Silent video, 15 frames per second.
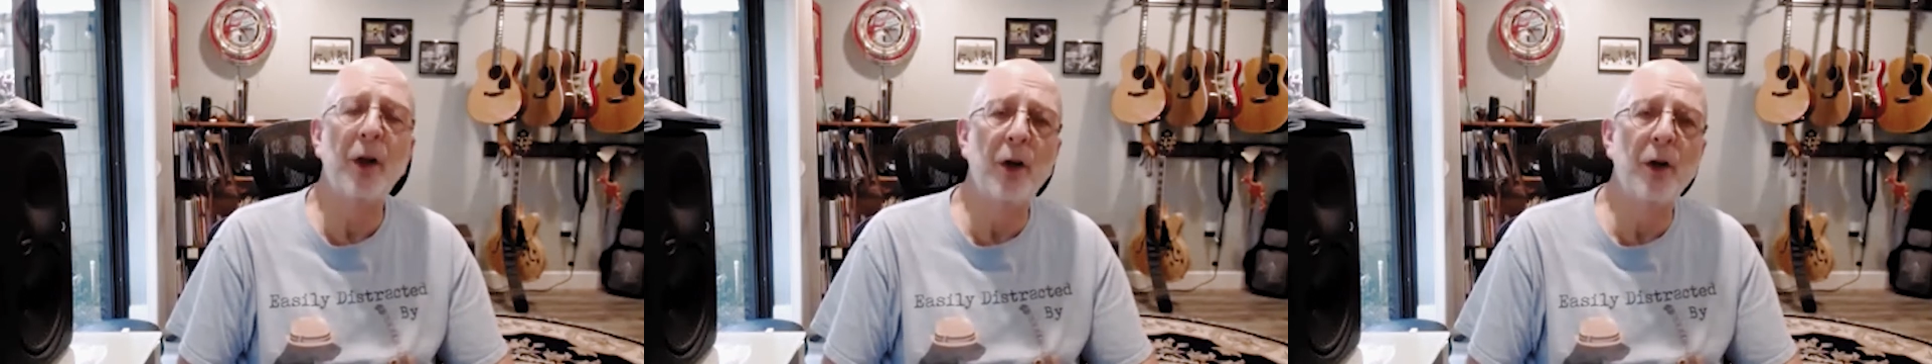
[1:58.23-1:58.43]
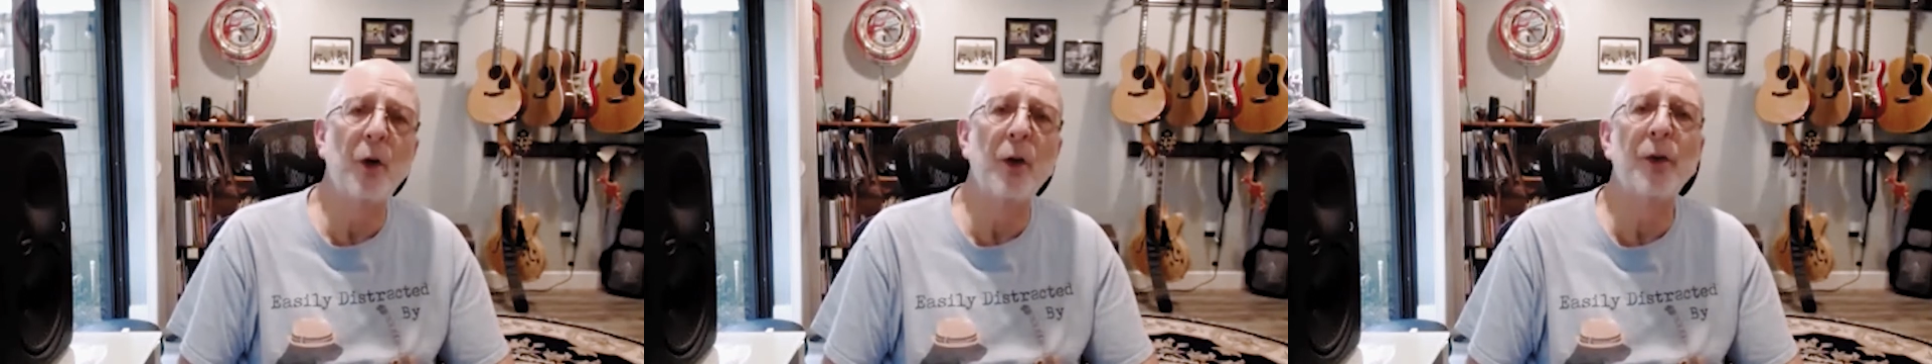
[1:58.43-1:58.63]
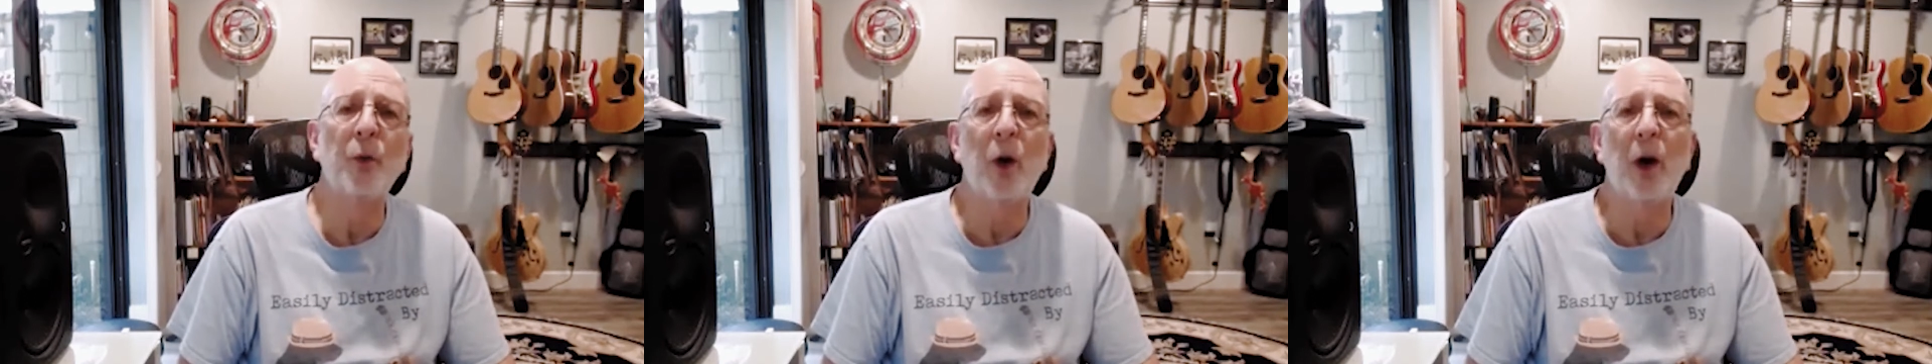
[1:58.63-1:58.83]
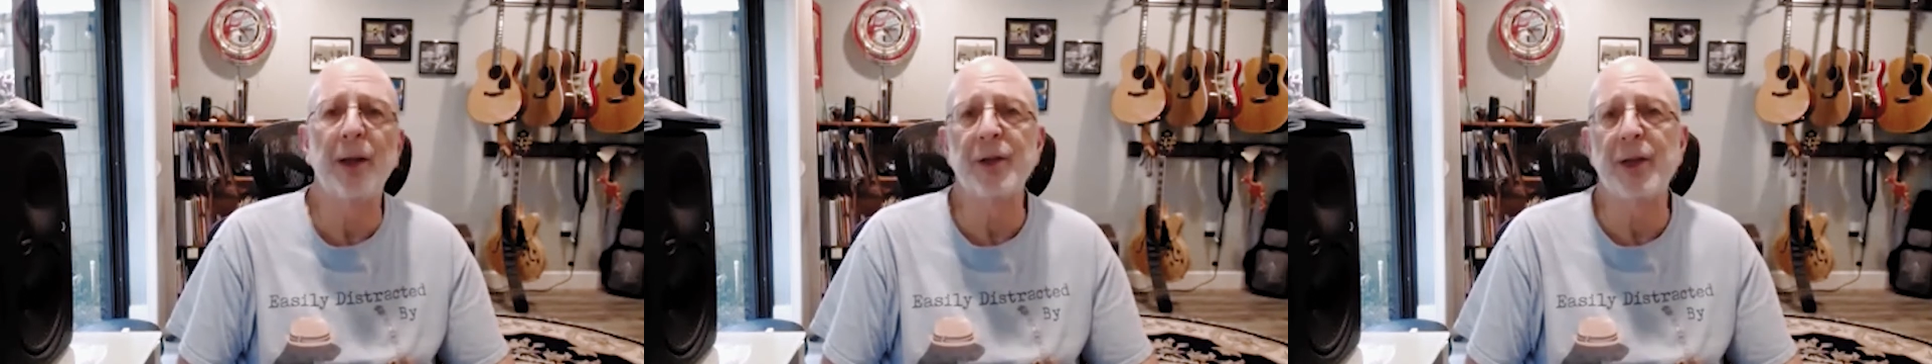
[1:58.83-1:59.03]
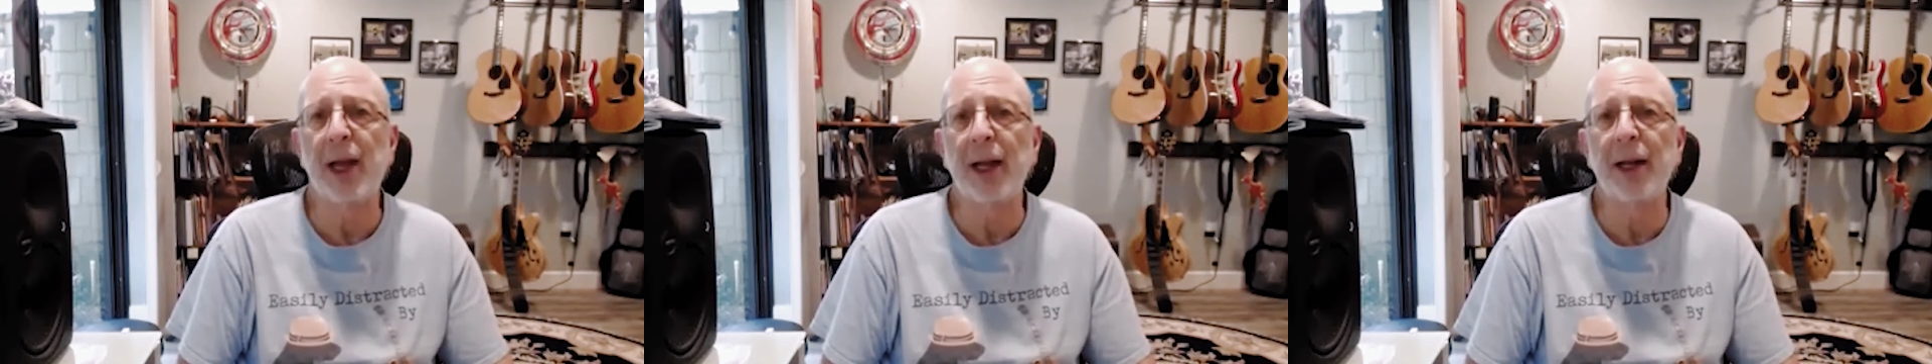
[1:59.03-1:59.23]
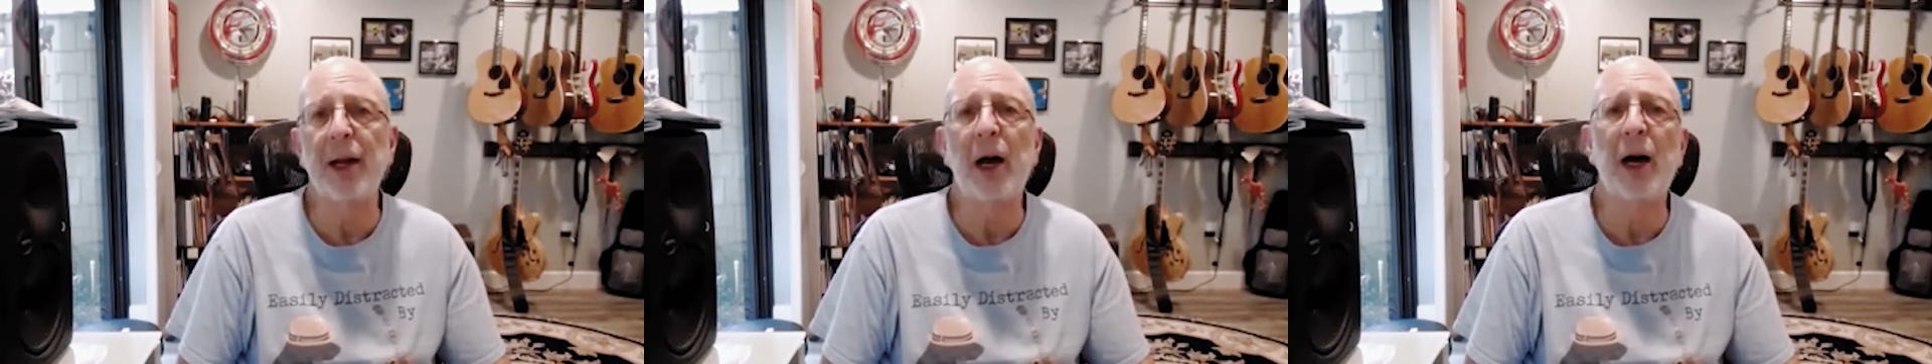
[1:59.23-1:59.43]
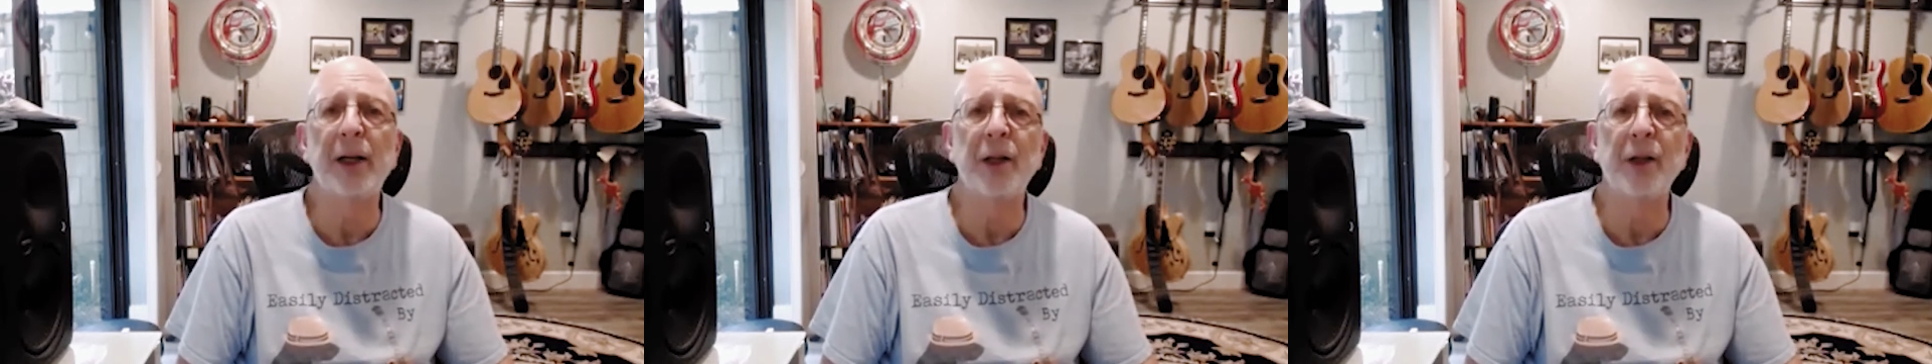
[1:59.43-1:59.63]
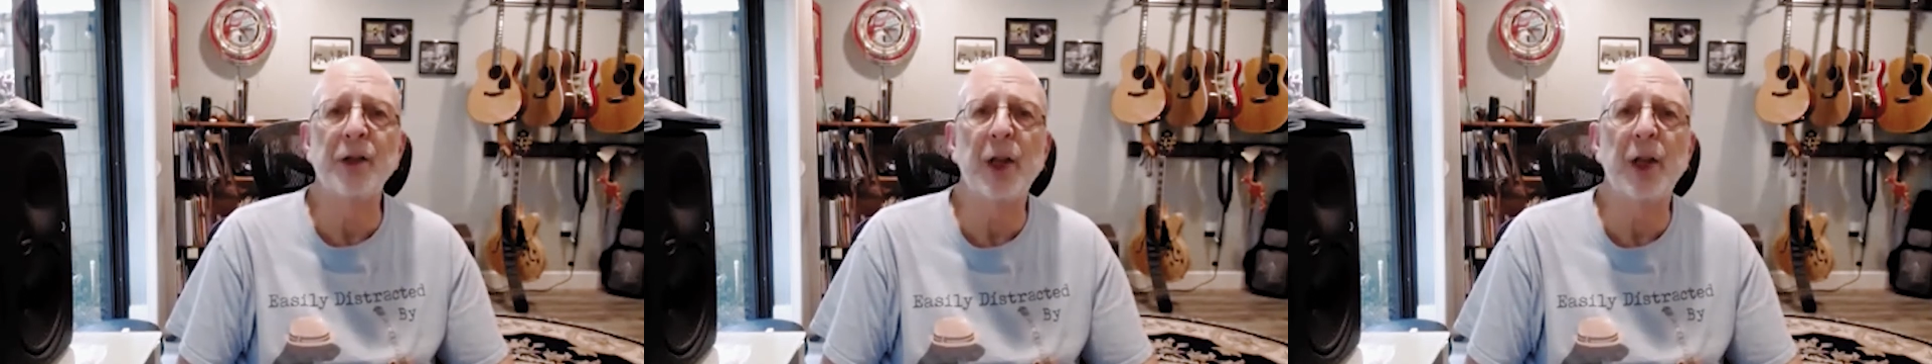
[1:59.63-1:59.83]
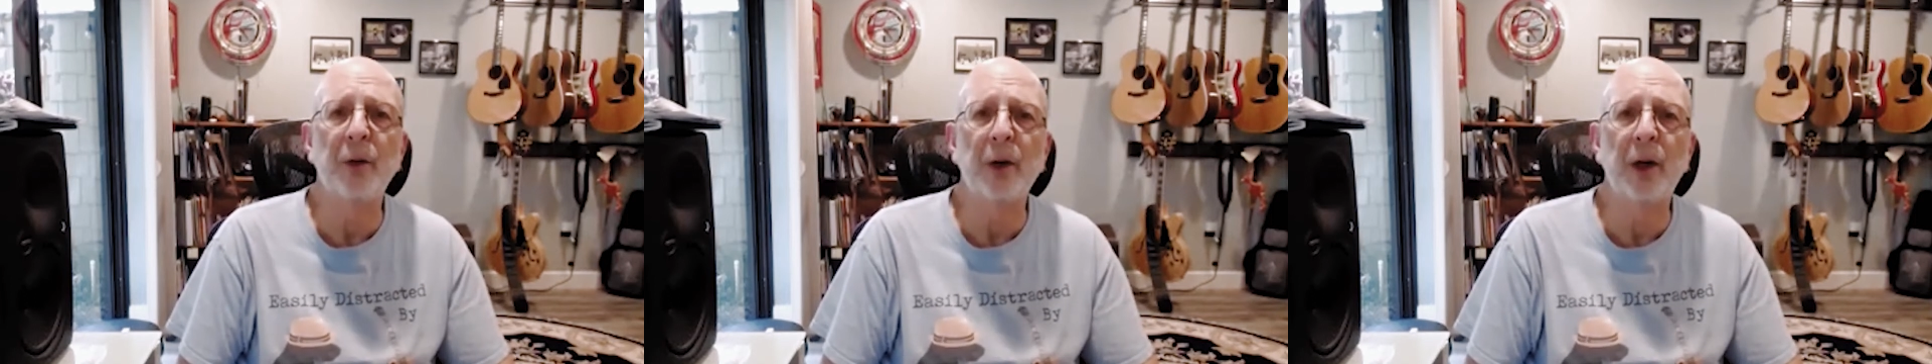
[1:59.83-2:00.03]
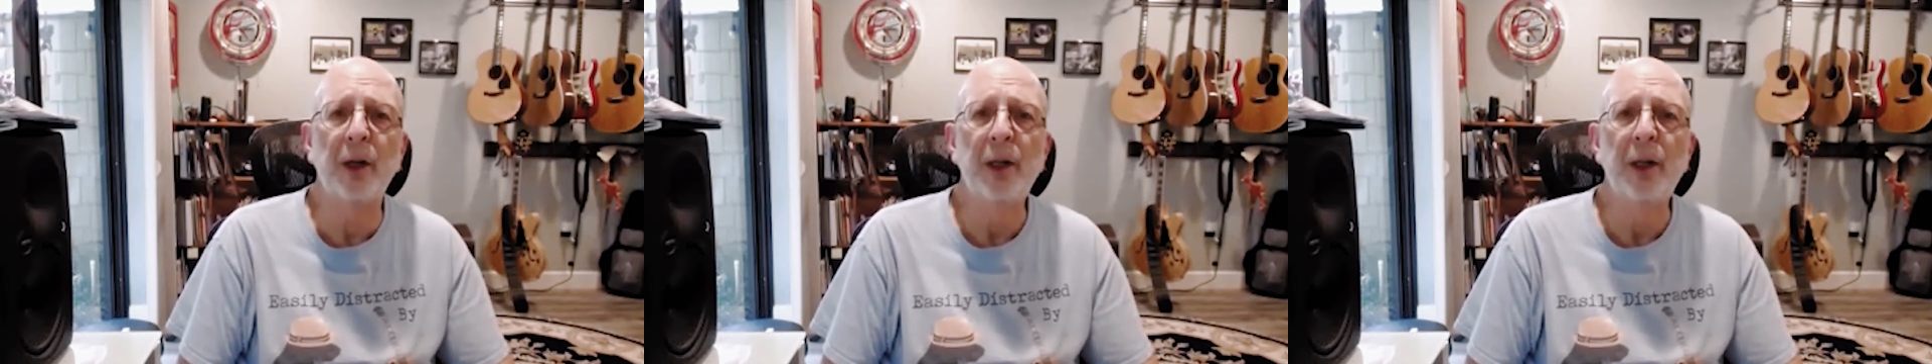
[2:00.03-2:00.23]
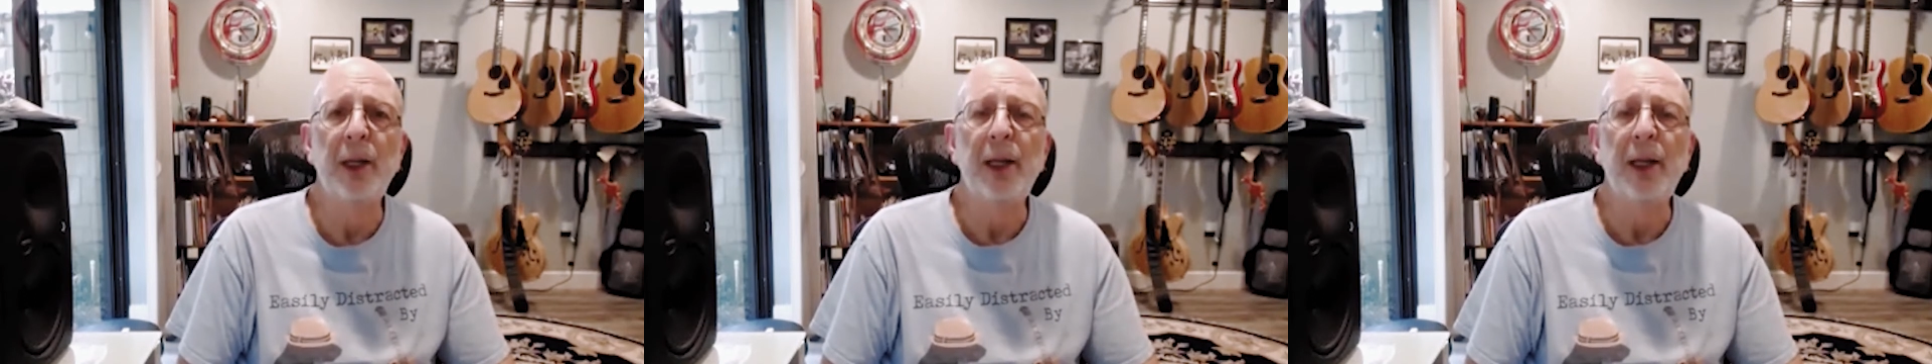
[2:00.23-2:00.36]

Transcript: unauthorized, ad hoc, et cetera,